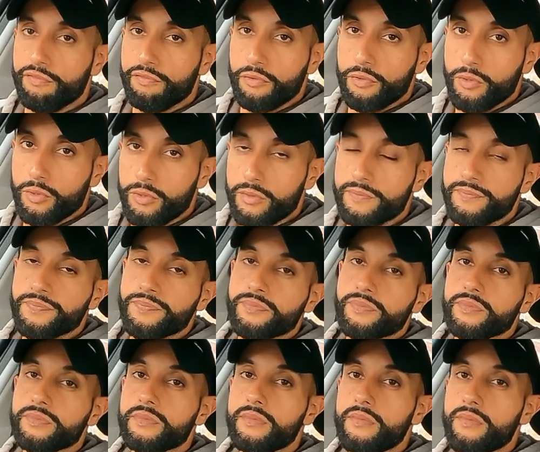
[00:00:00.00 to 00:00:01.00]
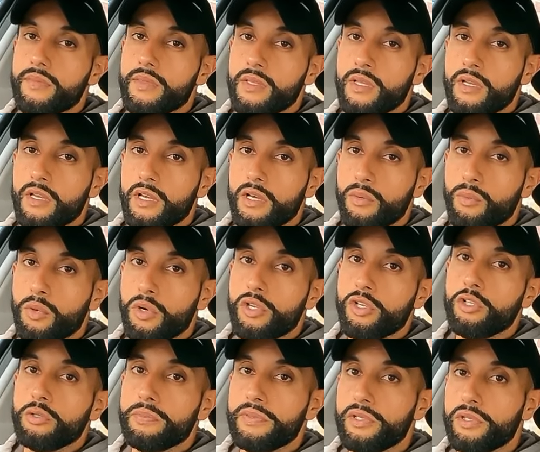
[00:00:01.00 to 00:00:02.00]
before,
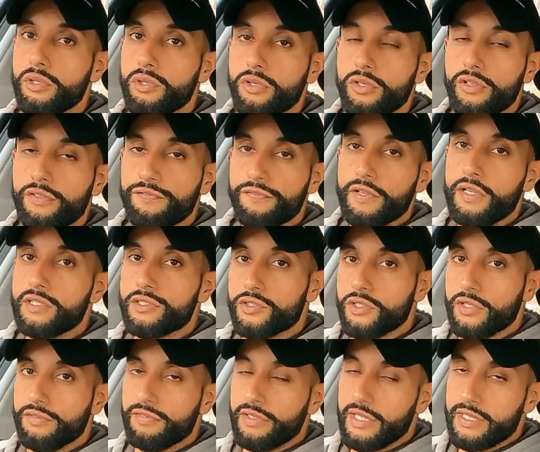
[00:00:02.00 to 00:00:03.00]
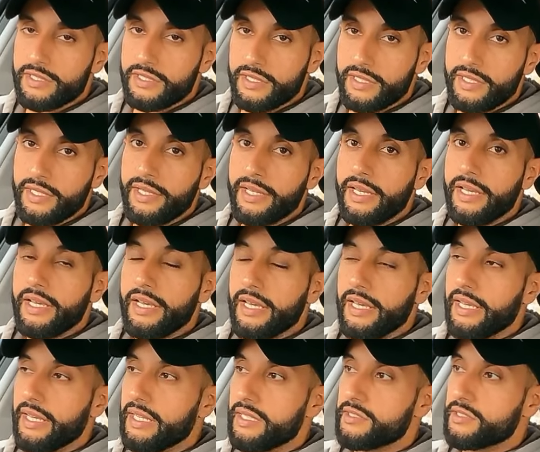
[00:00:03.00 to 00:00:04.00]
what you'll be doing on your first driving lesson
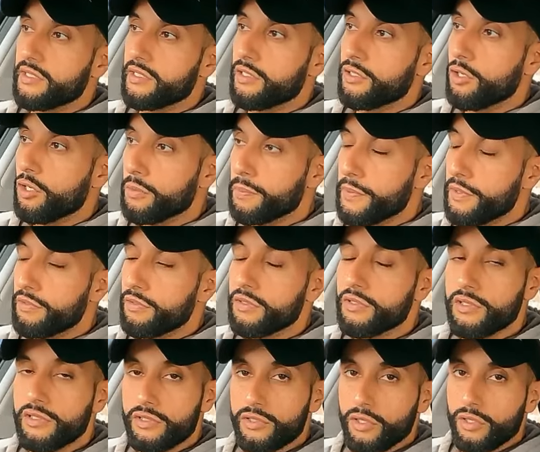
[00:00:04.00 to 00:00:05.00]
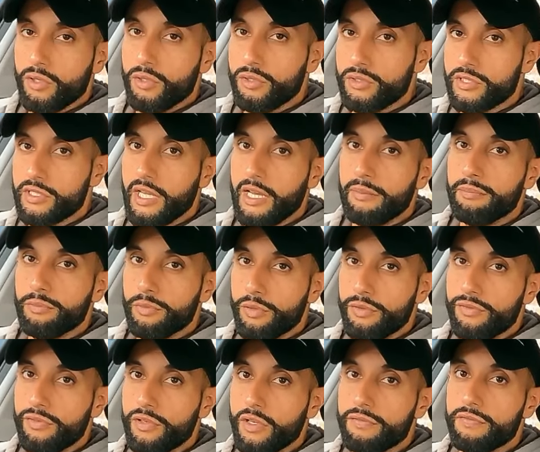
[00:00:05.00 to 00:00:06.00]
is the cockpit roll controls and
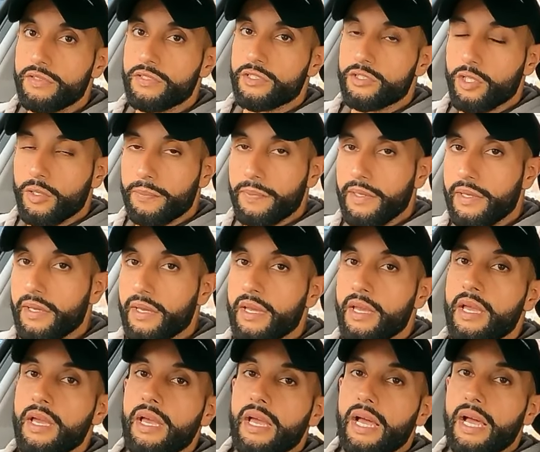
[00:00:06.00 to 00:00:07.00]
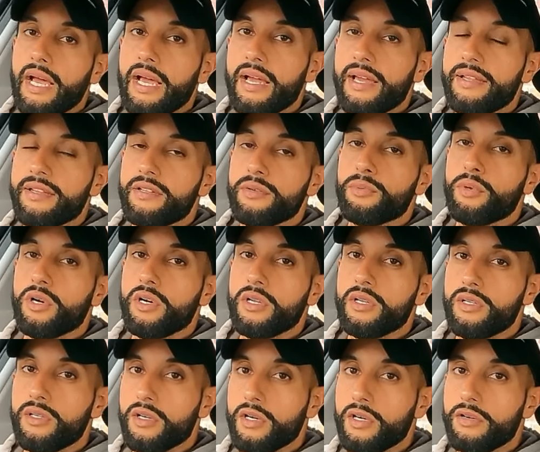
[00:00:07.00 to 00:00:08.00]
moving off and stopping. And what
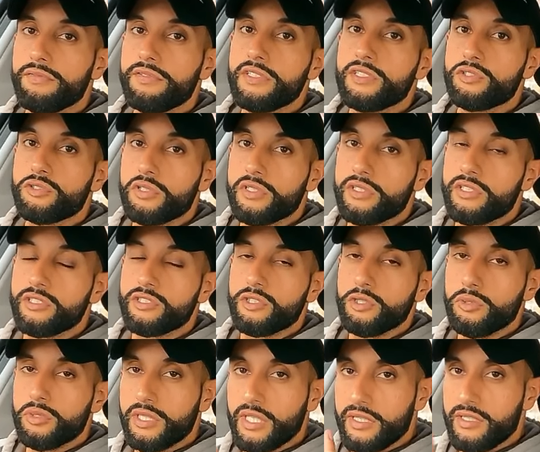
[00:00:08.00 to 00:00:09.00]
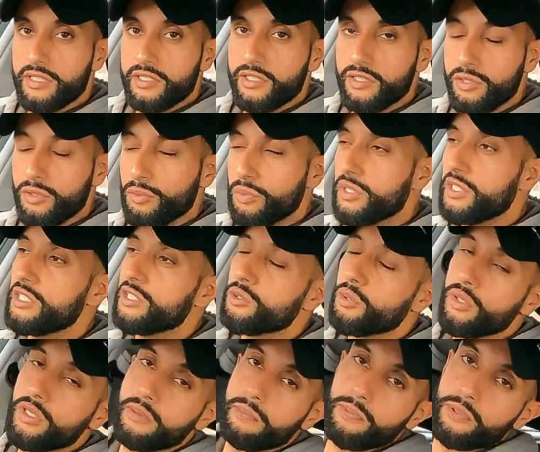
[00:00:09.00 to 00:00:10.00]
a lot of instructors do tend to do, which is
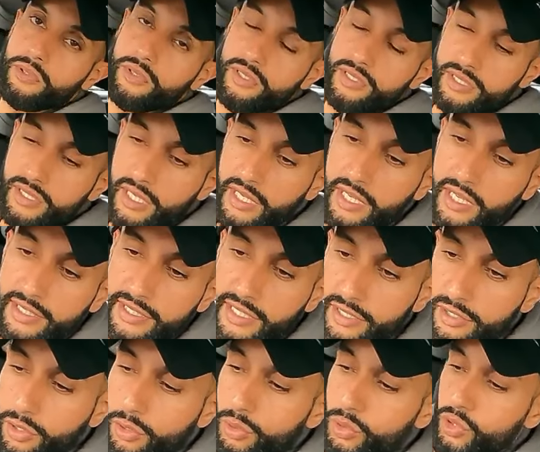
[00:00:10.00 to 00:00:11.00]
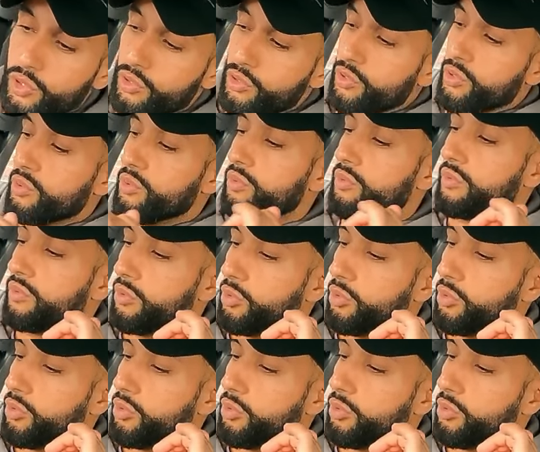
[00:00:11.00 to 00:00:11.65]
quite important, they go through